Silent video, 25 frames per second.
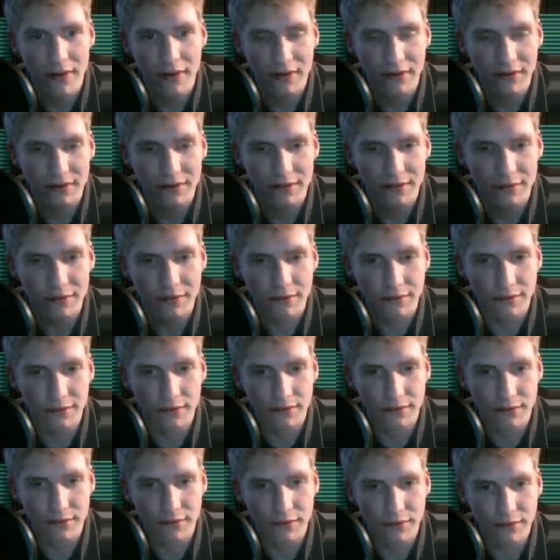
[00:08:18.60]

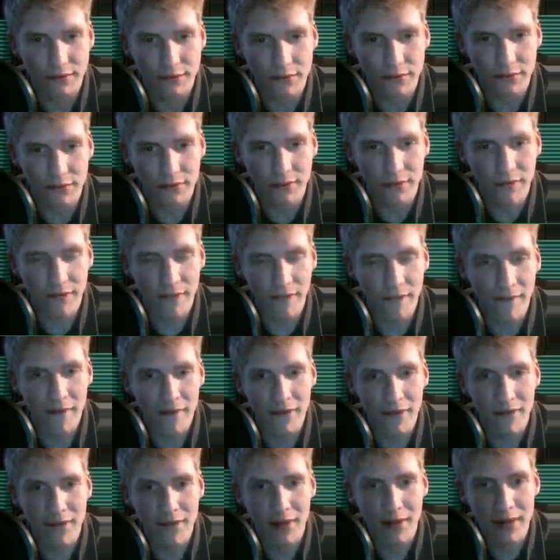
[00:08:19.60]

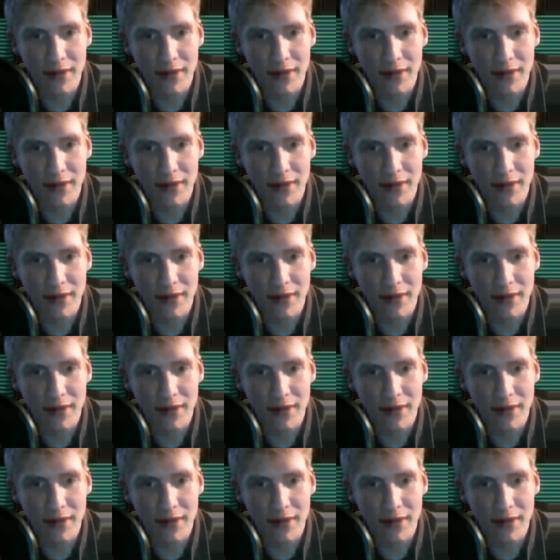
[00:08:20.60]
No one is speaking in this clip.